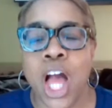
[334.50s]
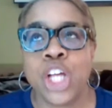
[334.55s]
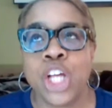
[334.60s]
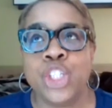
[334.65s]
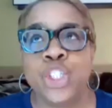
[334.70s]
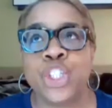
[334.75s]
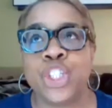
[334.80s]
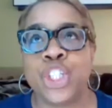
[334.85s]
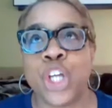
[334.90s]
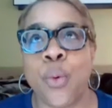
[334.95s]

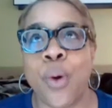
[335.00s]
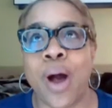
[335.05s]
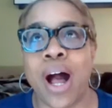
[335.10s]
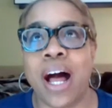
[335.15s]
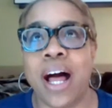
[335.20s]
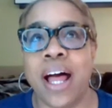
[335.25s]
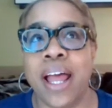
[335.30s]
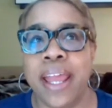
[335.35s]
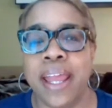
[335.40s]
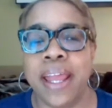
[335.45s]
So
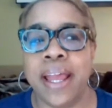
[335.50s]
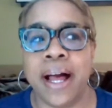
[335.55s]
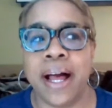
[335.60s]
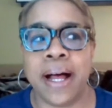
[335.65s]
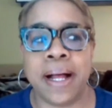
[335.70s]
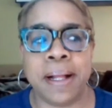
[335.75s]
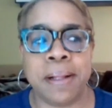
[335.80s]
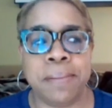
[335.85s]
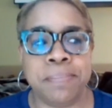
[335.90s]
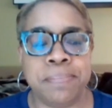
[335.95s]
I
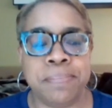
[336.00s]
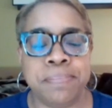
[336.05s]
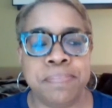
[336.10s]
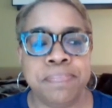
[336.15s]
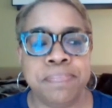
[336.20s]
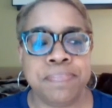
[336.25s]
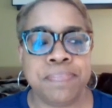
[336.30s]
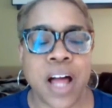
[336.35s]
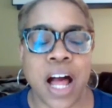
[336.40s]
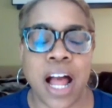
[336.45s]

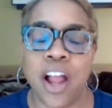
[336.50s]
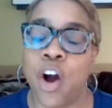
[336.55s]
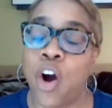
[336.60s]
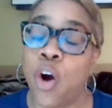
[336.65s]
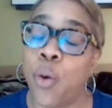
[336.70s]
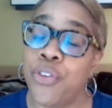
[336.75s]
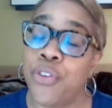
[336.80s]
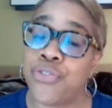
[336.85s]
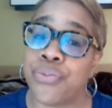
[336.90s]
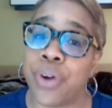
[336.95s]

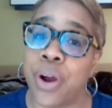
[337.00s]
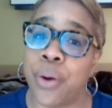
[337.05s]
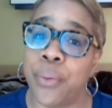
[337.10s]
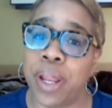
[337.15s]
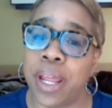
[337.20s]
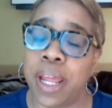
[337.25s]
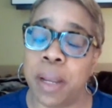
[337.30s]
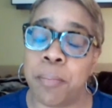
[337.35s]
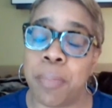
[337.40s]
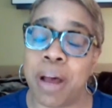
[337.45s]
always wrote
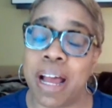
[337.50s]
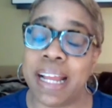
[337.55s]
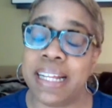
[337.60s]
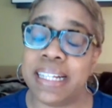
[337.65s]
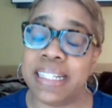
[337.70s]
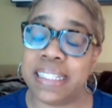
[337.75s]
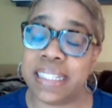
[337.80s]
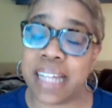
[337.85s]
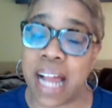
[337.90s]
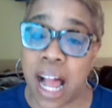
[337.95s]
in my
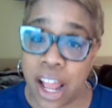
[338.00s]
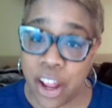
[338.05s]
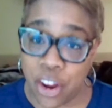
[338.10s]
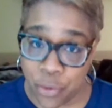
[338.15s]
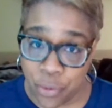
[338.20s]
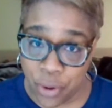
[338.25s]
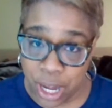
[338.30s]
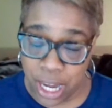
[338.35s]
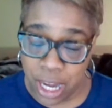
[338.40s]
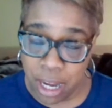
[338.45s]

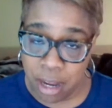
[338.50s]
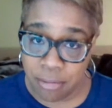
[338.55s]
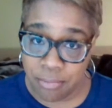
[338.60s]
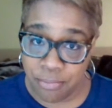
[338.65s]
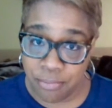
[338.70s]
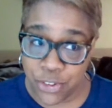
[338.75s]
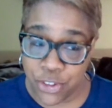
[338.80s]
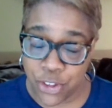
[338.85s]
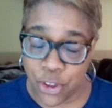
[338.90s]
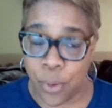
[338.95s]
diary.
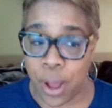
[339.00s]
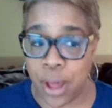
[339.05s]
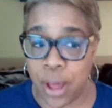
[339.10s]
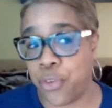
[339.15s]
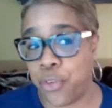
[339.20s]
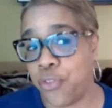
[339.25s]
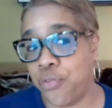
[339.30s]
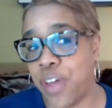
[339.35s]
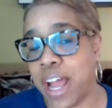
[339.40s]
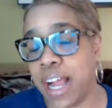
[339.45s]
So I don't
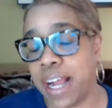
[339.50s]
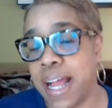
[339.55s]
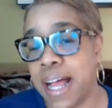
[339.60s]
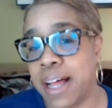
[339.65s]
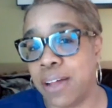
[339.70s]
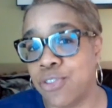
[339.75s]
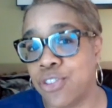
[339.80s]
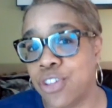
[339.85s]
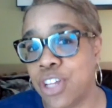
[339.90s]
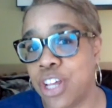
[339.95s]
know if that
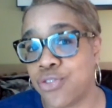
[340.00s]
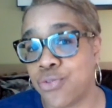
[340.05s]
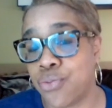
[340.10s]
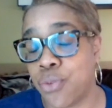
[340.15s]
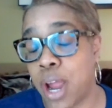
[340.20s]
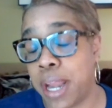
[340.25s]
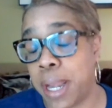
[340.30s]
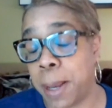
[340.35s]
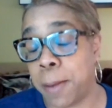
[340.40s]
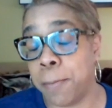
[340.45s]
counts as
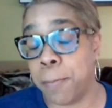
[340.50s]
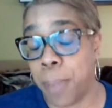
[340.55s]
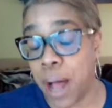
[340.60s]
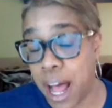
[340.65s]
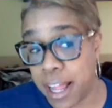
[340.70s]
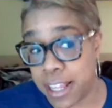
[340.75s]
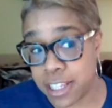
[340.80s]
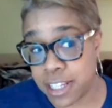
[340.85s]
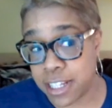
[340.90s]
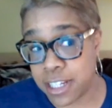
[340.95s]
writing,
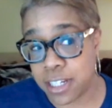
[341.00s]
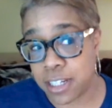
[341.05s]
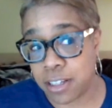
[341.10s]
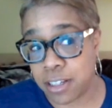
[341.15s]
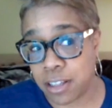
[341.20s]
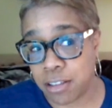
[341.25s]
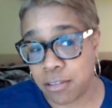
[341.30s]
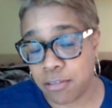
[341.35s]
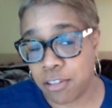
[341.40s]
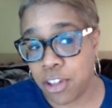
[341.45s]
but
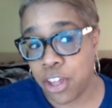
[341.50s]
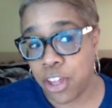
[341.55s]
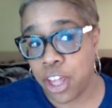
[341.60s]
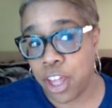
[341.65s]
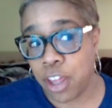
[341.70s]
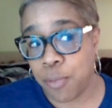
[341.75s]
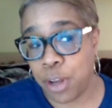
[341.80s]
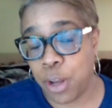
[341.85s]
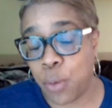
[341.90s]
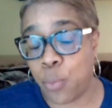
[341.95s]

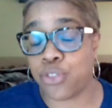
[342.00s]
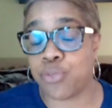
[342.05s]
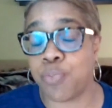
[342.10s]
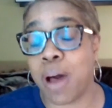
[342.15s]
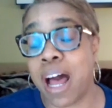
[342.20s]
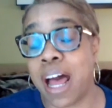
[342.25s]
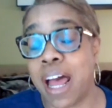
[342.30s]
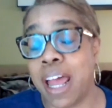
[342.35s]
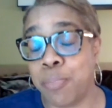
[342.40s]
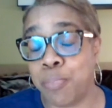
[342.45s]
it was
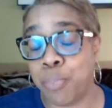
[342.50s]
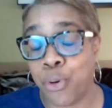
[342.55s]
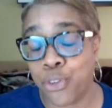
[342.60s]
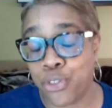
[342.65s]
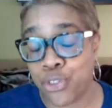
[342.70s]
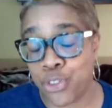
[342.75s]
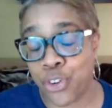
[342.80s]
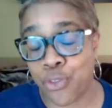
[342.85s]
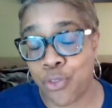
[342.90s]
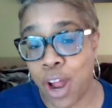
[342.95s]
my
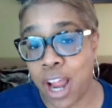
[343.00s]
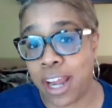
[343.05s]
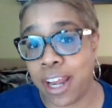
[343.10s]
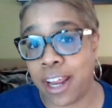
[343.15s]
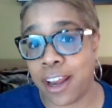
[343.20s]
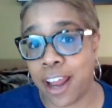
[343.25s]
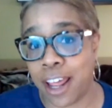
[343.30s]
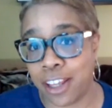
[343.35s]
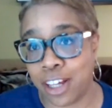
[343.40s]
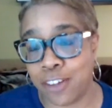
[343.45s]
personal writing
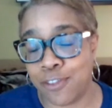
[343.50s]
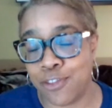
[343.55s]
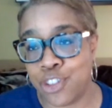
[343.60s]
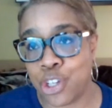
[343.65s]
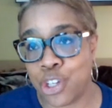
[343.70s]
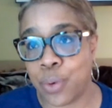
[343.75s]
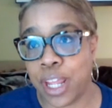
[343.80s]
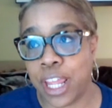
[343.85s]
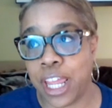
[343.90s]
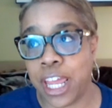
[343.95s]
and I loved
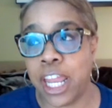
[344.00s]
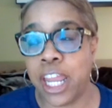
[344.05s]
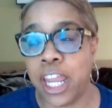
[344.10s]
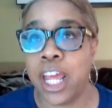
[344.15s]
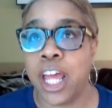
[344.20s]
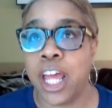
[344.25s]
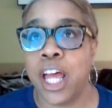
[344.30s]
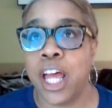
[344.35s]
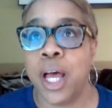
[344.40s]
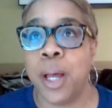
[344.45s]
doing it.
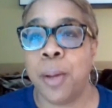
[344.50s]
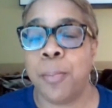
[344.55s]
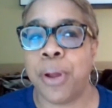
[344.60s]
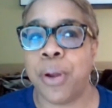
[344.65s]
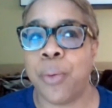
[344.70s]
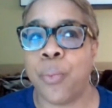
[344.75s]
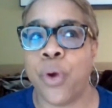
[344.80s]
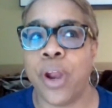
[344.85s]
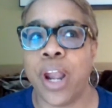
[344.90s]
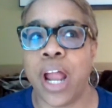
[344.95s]

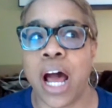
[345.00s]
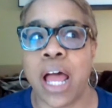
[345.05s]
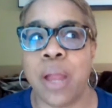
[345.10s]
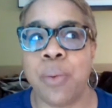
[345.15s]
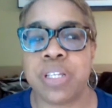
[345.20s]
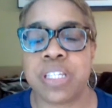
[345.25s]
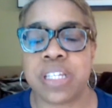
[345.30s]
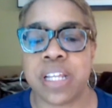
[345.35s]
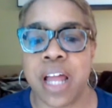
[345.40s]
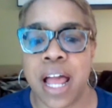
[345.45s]
But when I
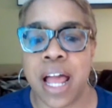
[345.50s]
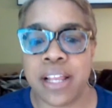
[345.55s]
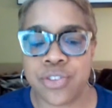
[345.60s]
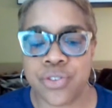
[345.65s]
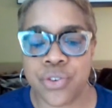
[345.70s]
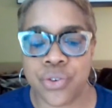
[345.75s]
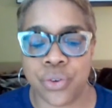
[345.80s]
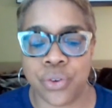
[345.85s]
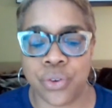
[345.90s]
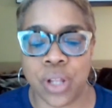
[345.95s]
was in high
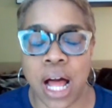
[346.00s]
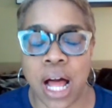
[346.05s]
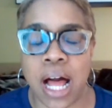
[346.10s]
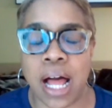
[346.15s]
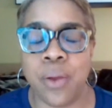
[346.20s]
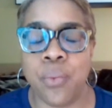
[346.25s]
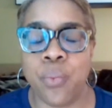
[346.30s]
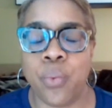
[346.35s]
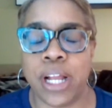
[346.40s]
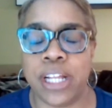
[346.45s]
school,
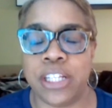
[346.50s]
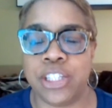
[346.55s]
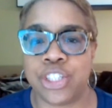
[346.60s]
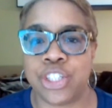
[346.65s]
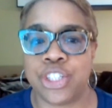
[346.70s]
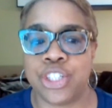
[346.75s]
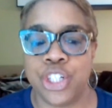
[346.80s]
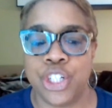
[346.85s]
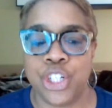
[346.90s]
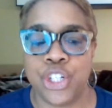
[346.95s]
I
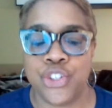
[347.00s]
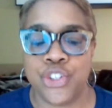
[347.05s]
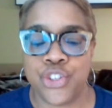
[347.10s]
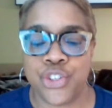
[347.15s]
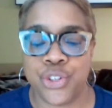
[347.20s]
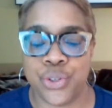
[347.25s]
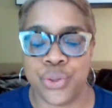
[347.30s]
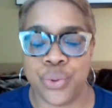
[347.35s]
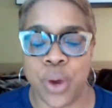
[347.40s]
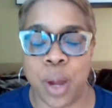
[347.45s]
went
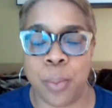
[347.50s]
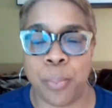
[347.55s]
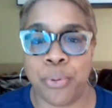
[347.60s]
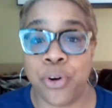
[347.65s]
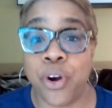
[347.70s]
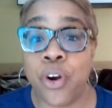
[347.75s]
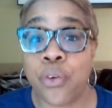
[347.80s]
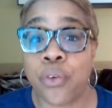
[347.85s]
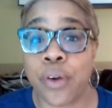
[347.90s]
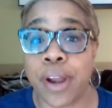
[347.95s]
to a
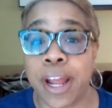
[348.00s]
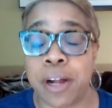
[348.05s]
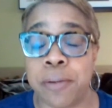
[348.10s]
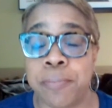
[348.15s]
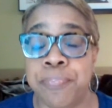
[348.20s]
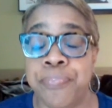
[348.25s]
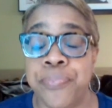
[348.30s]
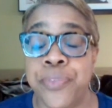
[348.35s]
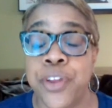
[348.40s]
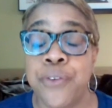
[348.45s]

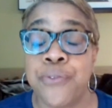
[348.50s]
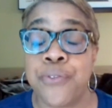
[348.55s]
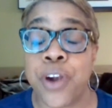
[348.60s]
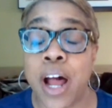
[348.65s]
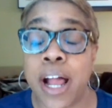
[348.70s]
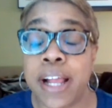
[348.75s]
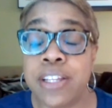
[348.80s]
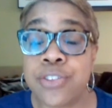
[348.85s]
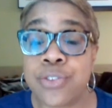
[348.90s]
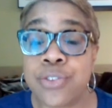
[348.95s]
program for
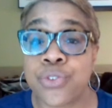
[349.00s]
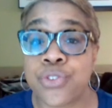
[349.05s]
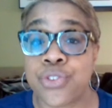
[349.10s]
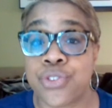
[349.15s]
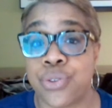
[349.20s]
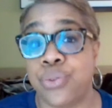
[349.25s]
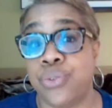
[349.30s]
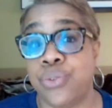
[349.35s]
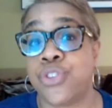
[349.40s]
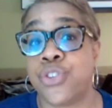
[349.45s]
high school
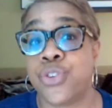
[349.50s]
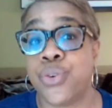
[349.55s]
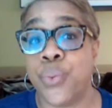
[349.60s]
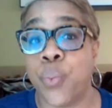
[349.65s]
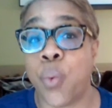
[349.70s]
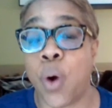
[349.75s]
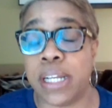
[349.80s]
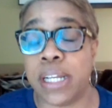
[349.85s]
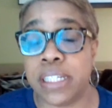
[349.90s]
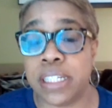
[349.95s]
students who
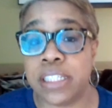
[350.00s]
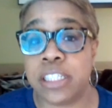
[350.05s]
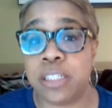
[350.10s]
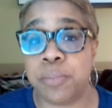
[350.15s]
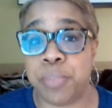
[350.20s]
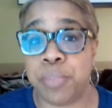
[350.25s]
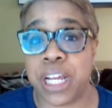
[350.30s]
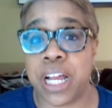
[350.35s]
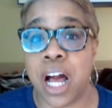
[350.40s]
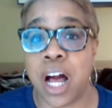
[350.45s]
wanted to
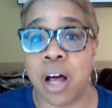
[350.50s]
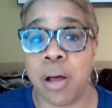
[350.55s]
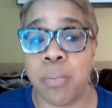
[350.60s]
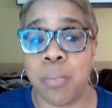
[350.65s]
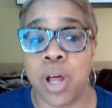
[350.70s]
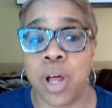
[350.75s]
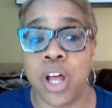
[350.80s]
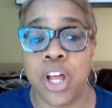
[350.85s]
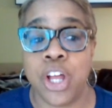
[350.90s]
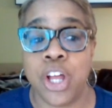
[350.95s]

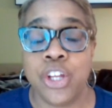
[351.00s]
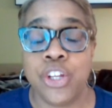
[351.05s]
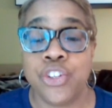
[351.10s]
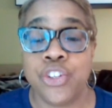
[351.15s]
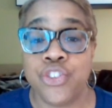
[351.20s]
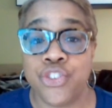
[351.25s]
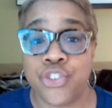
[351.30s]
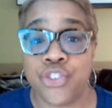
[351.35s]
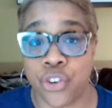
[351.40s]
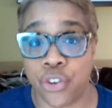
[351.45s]
become
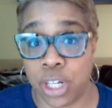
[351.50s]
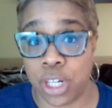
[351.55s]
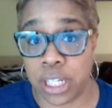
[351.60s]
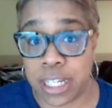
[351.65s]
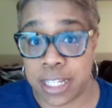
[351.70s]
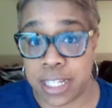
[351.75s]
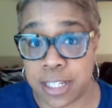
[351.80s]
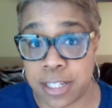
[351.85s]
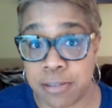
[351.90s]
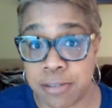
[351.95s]

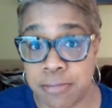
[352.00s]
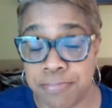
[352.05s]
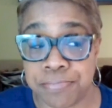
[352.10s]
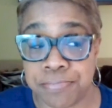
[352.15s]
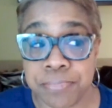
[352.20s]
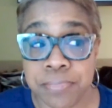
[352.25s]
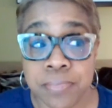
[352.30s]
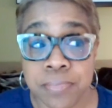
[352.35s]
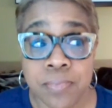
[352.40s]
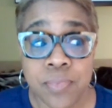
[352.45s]
journalists.
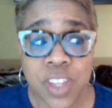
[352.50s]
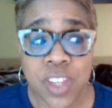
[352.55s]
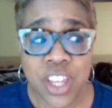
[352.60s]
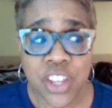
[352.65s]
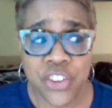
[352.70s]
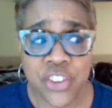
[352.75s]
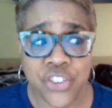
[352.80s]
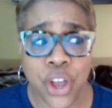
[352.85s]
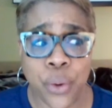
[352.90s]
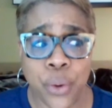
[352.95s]

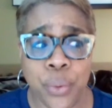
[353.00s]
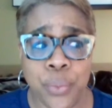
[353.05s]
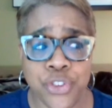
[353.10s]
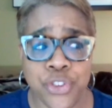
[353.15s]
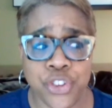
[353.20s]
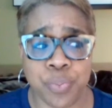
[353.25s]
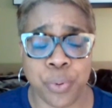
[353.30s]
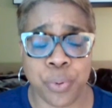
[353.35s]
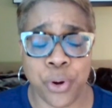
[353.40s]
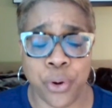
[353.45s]
So it was
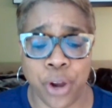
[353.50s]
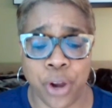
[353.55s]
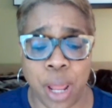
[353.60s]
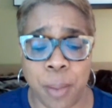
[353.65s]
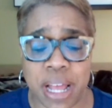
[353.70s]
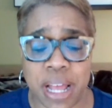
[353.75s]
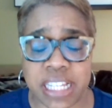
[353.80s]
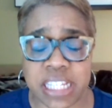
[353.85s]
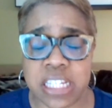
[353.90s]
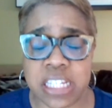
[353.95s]
this
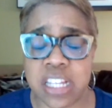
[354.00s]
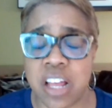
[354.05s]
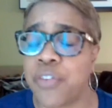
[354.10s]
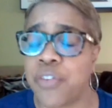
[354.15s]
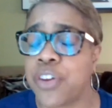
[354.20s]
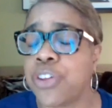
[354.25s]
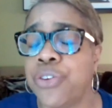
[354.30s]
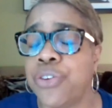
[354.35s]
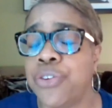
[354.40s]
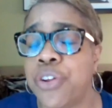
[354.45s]
program at
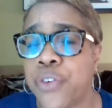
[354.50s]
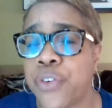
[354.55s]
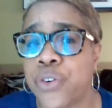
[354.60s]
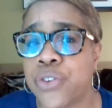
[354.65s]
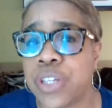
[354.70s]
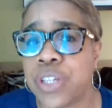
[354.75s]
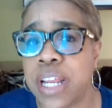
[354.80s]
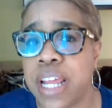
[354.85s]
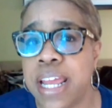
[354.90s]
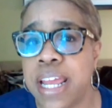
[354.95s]
Suffolk
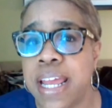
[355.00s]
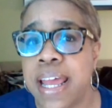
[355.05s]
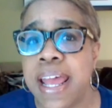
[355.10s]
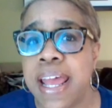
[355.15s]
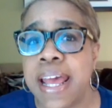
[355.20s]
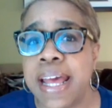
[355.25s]
University.